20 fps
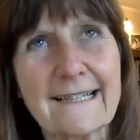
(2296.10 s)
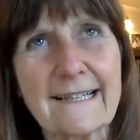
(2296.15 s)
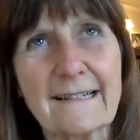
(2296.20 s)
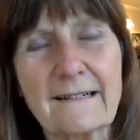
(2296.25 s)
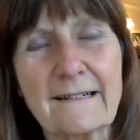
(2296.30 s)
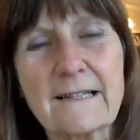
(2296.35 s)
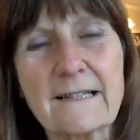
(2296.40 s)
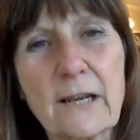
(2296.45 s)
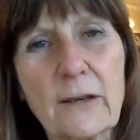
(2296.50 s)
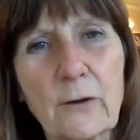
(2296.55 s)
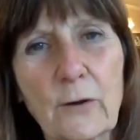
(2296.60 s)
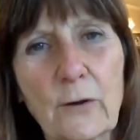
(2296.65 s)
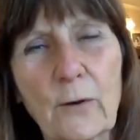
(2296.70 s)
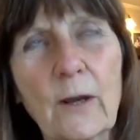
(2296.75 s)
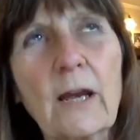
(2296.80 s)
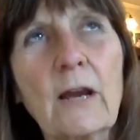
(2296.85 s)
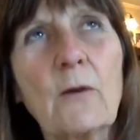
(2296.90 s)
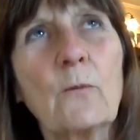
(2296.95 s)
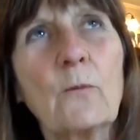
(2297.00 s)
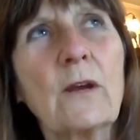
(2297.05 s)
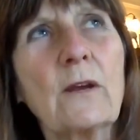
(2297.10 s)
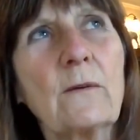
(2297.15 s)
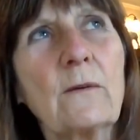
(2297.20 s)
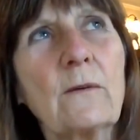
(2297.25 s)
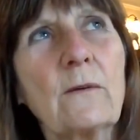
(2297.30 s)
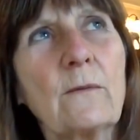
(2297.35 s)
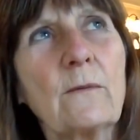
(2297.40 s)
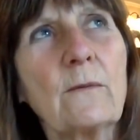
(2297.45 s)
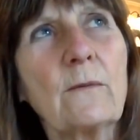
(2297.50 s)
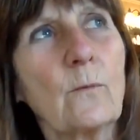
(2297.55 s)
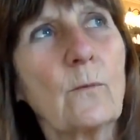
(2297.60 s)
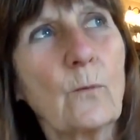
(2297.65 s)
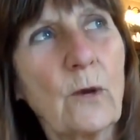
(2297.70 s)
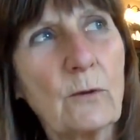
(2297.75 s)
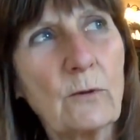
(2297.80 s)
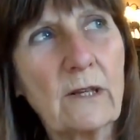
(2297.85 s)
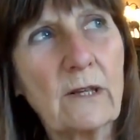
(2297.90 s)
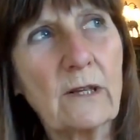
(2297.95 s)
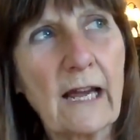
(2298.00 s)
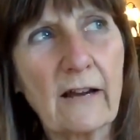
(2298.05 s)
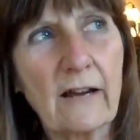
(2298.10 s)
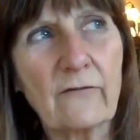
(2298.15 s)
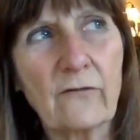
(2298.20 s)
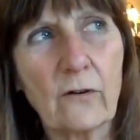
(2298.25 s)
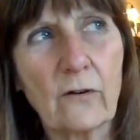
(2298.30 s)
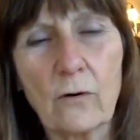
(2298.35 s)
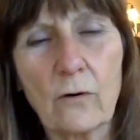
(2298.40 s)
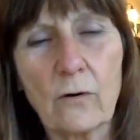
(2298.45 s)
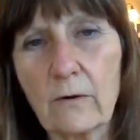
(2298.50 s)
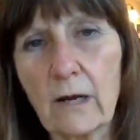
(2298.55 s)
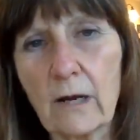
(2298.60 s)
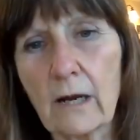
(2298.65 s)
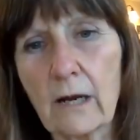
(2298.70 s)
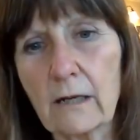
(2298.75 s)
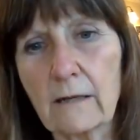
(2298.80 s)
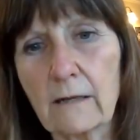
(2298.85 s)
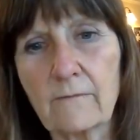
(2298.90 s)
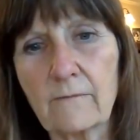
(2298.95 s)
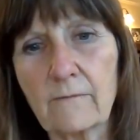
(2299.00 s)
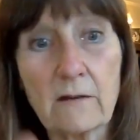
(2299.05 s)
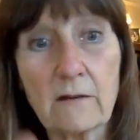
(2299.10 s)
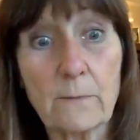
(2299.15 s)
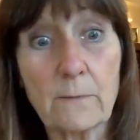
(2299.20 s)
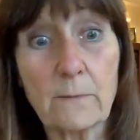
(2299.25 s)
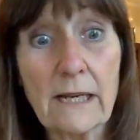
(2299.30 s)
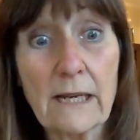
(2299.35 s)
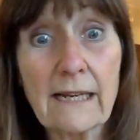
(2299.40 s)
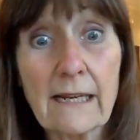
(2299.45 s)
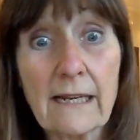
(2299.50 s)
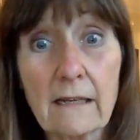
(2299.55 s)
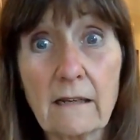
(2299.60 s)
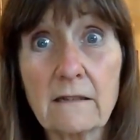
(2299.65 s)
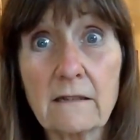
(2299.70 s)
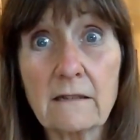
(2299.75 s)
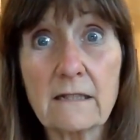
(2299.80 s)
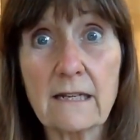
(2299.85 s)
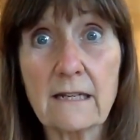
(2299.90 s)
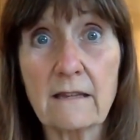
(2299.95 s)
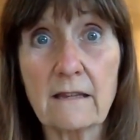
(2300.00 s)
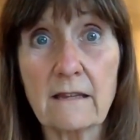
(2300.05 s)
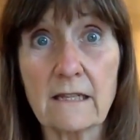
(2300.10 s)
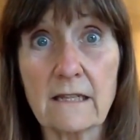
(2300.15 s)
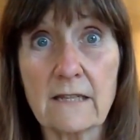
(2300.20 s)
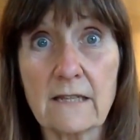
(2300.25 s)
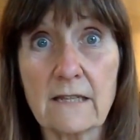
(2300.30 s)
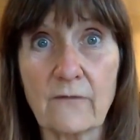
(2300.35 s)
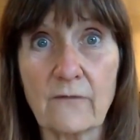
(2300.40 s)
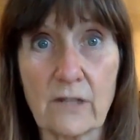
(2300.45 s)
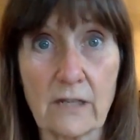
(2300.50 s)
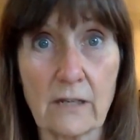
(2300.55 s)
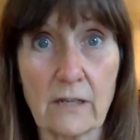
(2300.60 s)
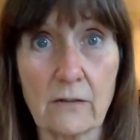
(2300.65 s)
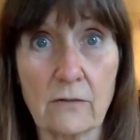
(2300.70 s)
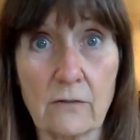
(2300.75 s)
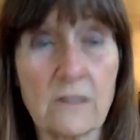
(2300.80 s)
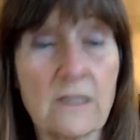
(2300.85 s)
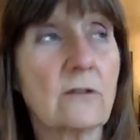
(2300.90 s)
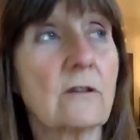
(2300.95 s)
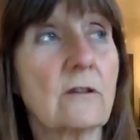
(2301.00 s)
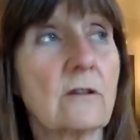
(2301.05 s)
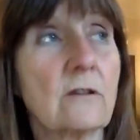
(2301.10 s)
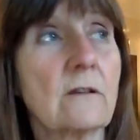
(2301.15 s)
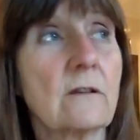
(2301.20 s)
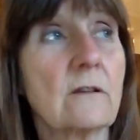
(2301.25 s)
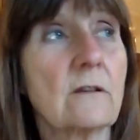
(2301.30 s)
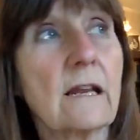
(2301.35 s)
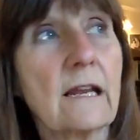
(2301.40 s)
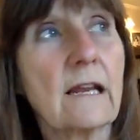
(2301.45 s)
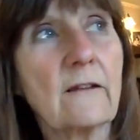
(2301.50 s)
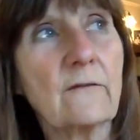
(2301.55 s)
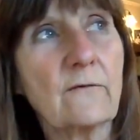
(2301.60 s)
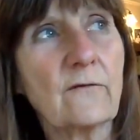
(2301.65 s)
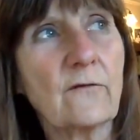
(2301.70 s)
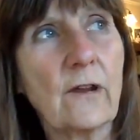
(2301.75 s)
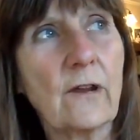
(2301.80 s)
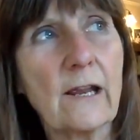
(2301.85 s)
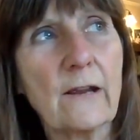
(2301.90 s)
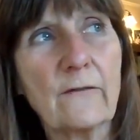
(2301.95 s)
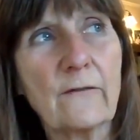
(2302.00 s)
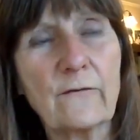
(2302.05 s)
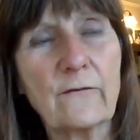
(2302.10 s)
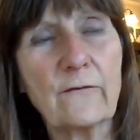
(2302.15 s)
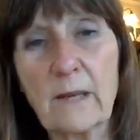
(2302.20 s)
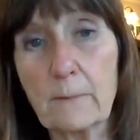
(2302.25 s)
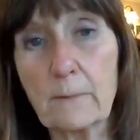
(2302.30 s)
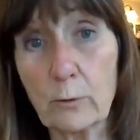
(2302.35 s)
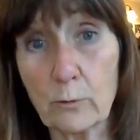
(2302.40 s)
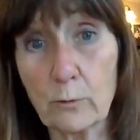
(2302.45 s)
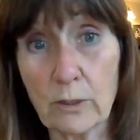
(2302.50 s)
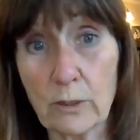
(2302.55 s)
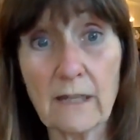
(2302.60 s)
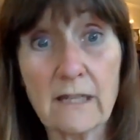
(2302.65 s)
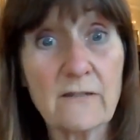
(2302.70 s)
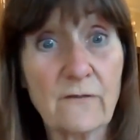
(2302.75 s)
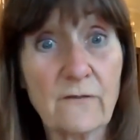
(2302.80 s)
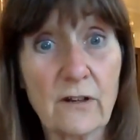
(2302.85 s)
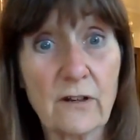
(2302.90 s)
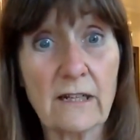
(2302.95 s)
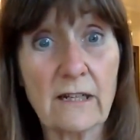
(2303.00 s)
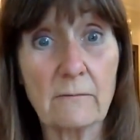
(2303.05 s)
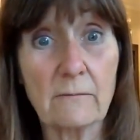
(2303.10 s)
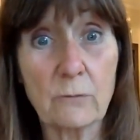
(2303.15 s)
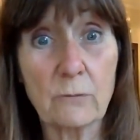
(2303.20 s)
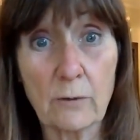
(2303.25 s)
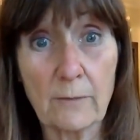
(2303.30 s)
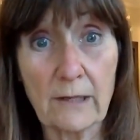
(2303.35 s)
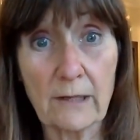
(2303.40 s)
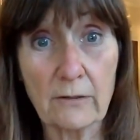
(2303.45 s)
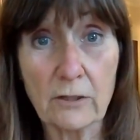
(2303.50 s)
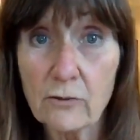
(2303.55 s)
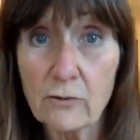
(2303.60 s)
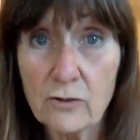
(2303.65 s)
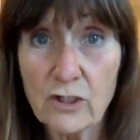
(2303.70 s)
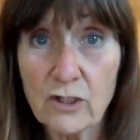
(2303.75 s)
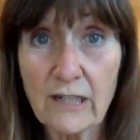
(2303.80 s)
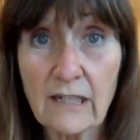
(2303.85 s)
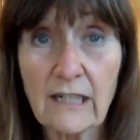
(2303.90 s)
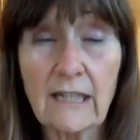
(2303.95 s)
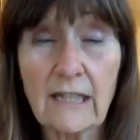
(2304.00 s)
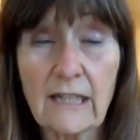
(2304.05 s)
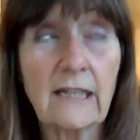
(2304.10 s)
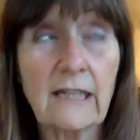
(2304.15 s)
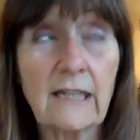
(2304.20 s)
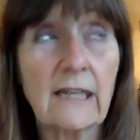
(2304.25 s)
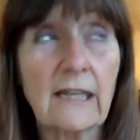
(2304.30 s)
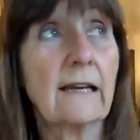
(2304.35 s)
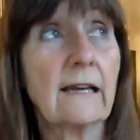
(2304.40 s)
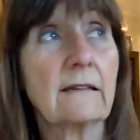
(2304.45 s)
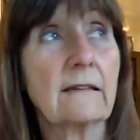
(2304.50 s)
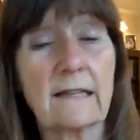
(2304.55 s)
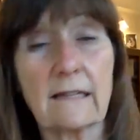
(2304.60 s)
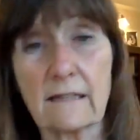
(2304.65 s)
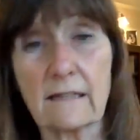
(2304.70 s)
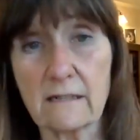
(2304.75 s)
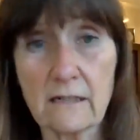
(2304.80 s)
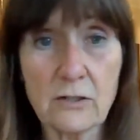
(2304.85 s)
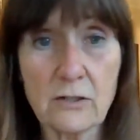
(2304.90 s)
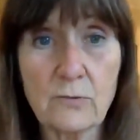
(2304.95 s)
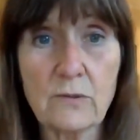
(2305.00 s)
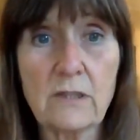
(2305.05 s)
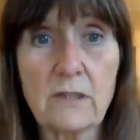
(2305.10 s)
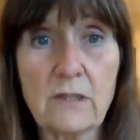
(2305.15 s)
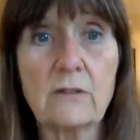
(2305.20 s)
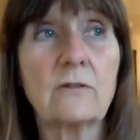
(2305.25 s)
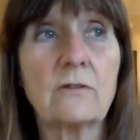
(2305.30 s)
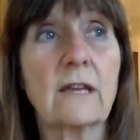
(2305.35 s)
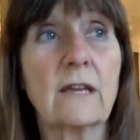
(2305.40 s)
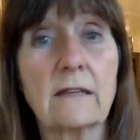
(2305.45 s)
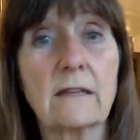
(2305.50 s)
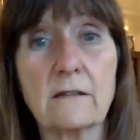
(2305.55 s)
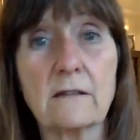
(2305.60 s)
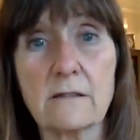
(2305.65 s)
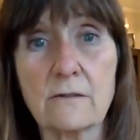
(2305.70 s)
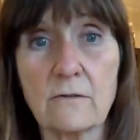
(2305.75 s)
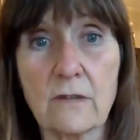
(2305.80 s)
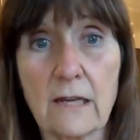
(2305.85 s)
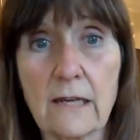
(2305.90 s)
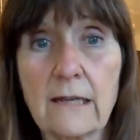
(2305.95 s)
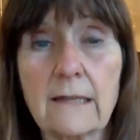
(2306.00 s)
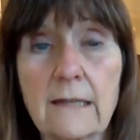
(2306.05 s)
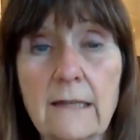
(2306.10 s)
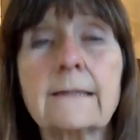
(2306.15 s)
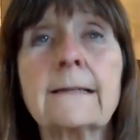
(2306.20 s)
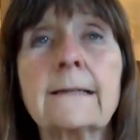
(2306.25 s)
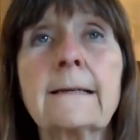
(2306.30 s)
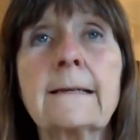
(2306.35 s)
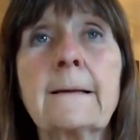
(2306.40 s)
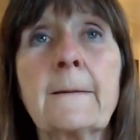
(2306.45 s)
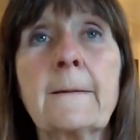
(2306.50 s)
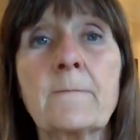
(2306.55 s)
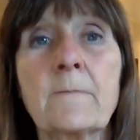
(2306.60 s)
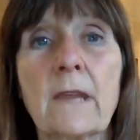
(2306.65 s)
So we will have, there'll be a link underneath this video, so that if people would like to find out more about you, Jacquie, and get in touch with you, they can do that. Mm-hmm.